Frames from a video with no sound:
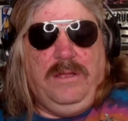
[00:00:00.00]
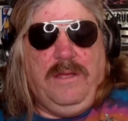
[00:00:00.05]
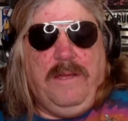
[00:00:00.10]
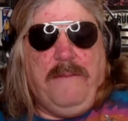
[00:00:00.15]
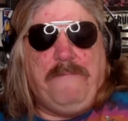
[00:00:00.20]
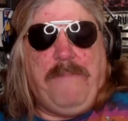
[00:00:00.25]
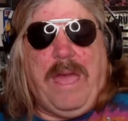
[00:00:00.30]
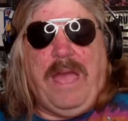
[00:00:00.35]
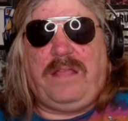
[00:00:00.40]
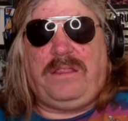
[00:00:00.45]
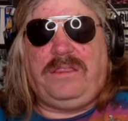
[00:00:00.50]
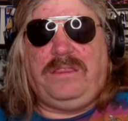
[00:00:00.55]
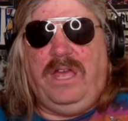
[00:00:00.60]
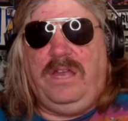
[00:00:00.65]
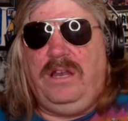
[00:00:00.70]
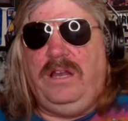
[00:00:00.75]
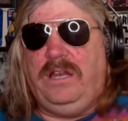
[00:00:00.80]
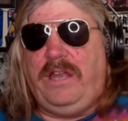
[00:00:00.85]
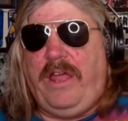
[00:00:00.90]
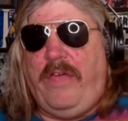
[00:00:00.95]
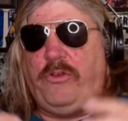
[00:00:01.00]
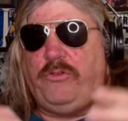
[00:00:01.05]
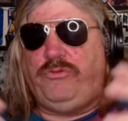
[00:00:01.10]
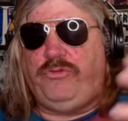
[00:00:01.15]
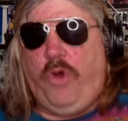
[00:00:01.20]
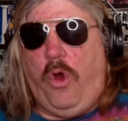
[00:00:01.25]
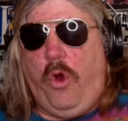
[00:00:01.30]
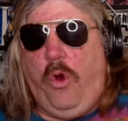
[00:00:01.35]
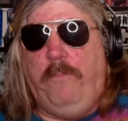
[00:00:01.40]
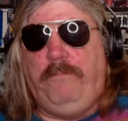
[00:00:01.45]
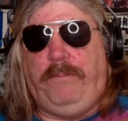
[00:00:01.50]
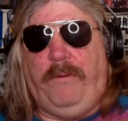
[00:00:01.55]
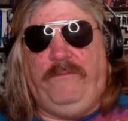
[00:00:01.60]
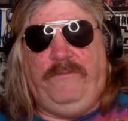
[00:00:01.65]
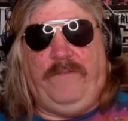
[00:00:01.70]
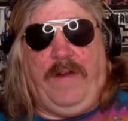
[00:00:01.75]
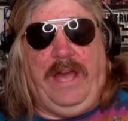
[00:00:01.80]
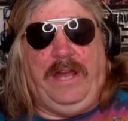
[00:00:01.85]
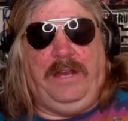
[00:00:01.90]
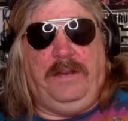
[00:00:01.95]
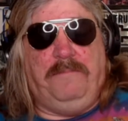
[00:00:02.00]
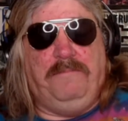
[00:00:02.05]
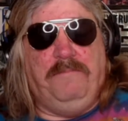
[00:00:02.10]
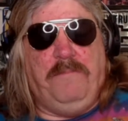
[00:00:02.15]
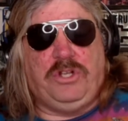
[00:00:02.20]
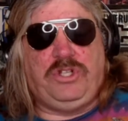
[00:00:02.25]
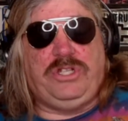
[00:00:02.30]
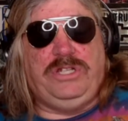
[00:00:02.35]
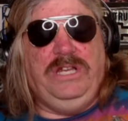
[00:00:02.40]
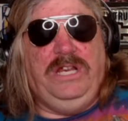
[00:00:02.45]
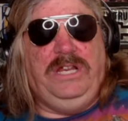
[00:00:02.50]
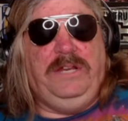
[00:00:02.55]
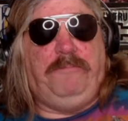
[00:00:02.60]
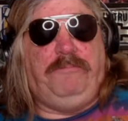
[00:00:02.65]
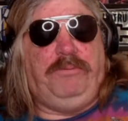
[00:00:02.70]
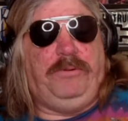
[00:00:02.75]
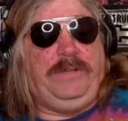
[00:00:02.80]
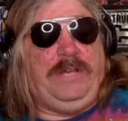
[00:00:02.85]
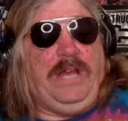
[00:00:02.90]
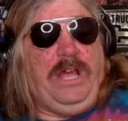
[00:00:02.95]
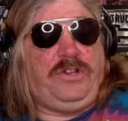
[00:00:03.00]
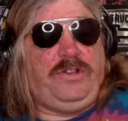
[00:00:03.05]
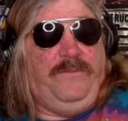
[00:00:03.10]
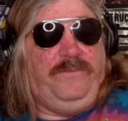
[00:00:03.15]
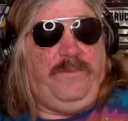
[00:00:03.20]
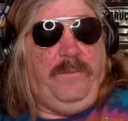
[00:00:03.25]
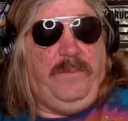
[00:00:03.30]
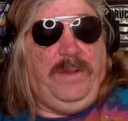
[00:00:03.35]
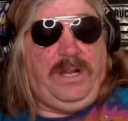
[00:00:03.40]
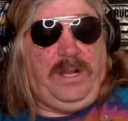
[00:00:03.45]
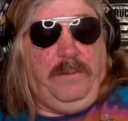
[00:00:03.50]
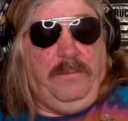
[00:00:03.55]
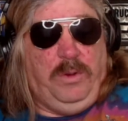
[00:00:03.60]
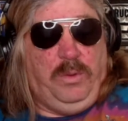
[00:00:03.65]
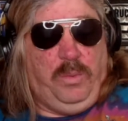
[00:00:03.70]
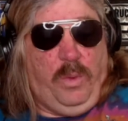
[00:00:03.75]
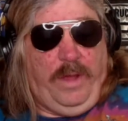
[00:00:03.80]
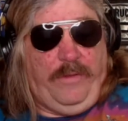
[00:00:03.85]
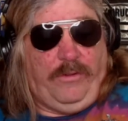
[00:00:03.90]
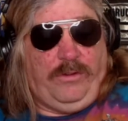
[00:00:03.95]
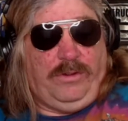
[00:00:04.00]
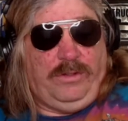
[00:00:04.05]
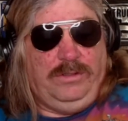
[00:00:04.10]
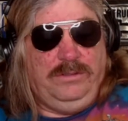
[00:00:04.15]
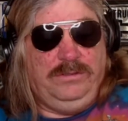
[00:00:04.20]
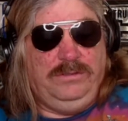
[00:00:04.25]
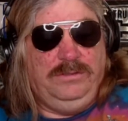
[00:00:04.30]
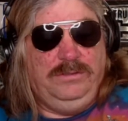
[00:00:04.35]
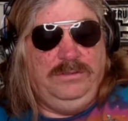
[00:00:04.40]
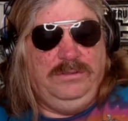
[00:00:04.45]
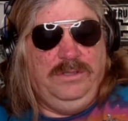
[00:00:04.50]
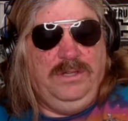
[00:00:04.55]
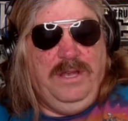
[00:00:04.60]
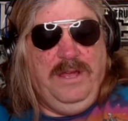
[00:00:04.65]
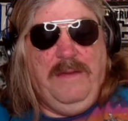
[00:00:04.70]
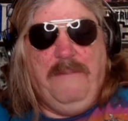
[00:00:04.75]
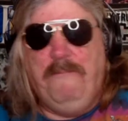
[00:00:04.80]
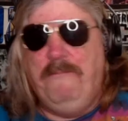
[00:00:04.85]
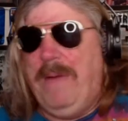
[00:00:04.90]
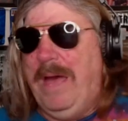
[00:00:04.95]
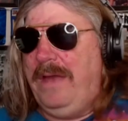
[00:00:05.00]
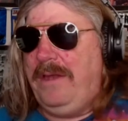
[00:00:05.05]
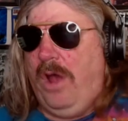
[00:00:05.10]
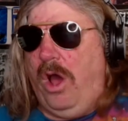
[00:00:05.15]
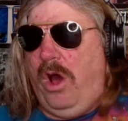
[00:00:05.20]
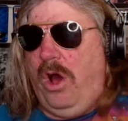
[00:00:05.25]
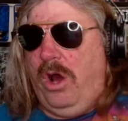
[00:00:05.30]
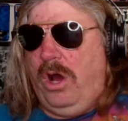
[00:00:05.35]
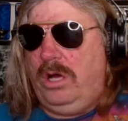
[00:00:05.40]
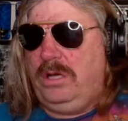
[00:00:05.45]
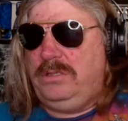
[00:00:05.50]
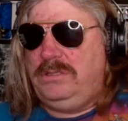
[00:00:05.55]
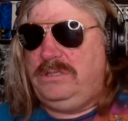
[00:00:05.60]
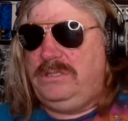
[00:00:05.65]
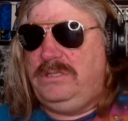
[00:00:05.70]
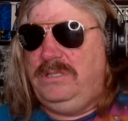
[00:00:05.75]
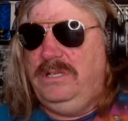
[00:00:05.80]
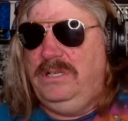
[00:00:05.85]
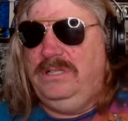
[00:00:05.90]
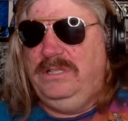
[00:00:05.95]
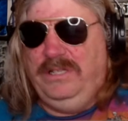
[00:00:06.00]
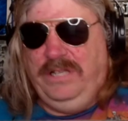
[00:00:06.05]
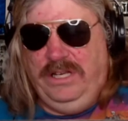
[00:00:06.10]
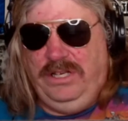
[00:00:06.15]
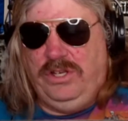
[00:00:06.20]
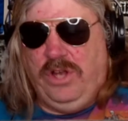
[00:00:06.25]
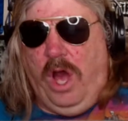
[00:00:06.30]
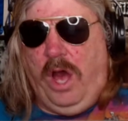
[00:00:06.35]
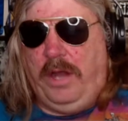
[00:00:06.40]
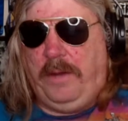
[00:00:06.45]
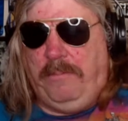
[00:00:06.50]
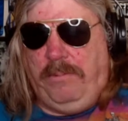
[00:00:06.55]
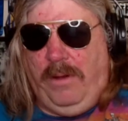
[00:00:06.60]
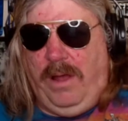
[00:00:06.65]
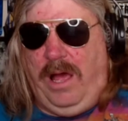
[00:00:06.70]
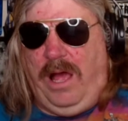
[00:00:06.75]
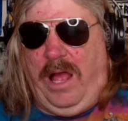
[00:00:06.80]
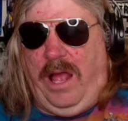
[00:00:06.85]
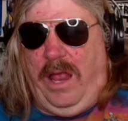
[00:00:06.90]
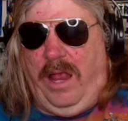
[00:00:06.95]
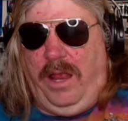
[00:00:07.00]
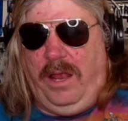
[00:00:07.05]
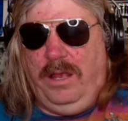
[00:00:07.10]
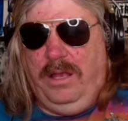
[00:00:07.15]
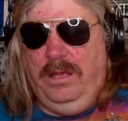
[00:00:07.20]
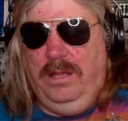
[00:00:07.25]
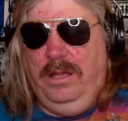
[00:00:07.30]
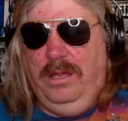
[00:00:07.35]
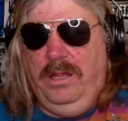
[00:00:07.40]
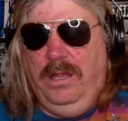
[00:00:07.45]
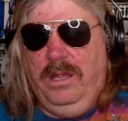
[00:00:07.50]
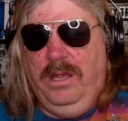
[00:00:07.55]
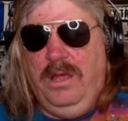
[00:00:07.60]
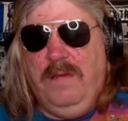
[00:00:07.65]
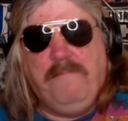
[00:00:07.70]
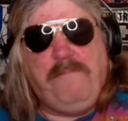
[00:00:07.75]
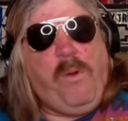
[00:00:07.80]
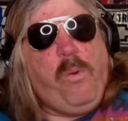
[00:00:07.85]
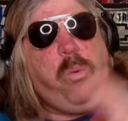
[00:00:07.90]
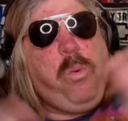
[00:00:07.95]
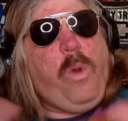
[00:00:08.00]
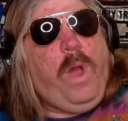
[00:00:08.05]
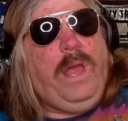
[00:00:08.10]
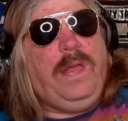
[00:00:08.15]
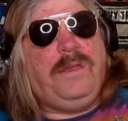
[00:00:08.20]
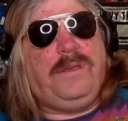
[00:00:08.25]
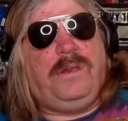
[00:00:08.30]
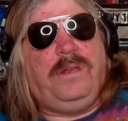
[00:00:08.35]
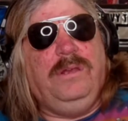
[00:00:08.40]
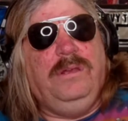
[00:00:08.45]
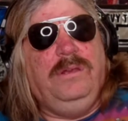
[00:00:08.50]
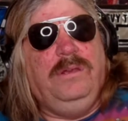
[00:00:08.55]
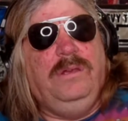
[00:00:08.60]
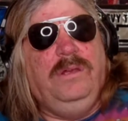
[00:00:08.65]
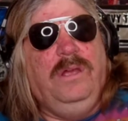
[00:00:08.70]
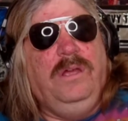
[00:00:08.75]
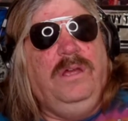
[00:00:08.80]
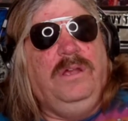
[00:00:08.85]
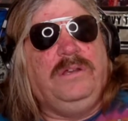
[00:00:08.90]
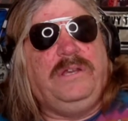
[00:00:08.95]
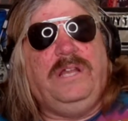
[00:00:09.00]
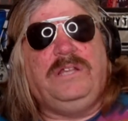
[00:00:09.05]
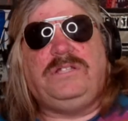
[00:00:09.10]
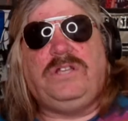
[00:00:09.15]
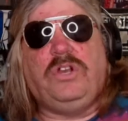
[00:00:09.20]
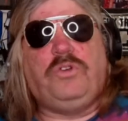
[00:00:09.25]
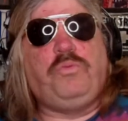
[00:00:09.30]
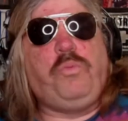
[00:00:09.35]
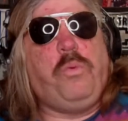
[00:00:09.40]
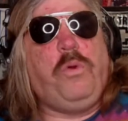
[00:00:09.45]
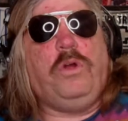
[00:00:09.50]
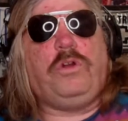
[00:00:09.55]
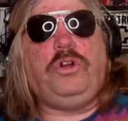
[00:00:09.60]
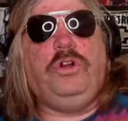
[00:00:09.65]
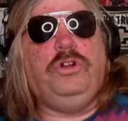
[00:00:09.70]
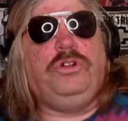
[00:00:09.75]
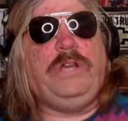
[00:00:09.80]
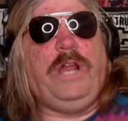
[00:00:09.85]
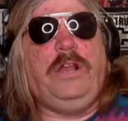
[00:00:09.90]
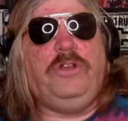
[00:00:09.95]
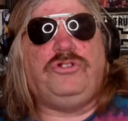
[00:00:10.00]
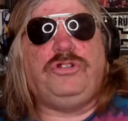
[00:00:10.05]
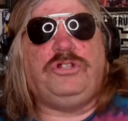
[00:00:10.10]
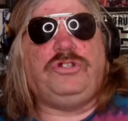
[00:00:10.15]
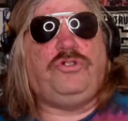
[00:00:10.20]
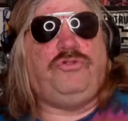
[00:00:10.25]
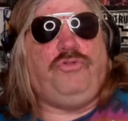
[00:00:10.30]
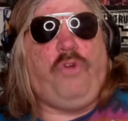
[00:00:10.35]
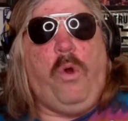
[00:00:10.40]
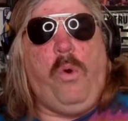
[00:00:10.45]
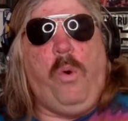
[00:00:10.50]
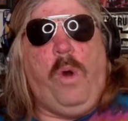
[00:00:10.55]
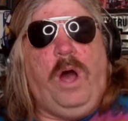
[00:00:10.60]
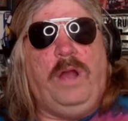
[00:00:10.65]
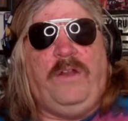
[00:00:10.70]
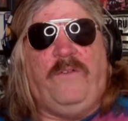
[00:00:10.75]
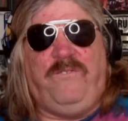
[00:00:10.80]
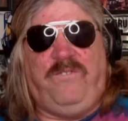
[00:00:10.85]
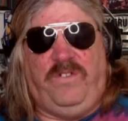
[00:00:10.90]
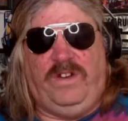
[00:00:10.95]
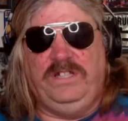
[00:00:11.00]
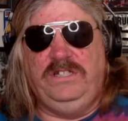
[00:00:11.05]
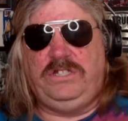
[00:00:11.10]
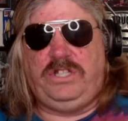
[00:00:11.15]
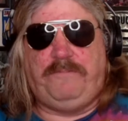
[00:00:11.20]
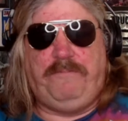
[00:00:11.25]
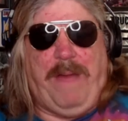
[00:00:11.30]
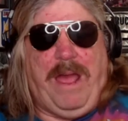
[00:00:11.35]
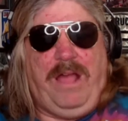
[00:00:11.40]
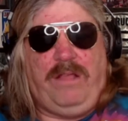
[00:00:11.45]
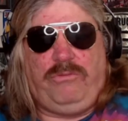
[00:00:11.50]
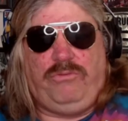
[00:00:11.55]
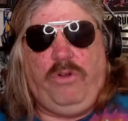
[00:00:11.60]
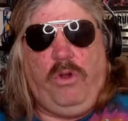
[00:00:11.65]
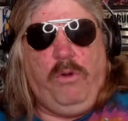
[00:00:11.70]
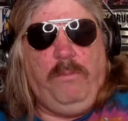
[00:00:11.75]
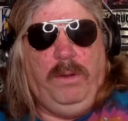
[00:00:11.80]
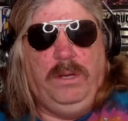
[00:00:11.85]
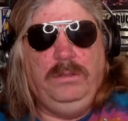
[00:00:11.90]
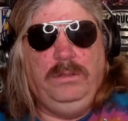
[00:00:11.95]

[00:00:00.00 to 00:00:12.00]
Back then, a leather robe provided much needed protection from inclement weather. Bed hogs need not apply. But wait, they said, well, could they just throw on a fleece bathrobe?